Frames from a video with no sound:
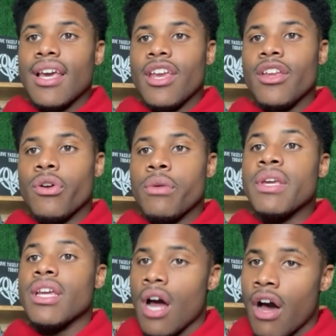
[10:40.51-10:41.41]
to
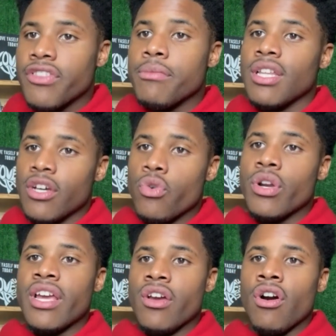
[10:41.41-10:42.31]
be comfortable in who
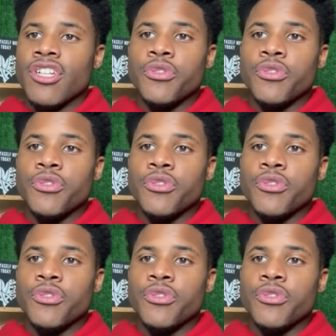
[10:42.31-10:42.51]
they are,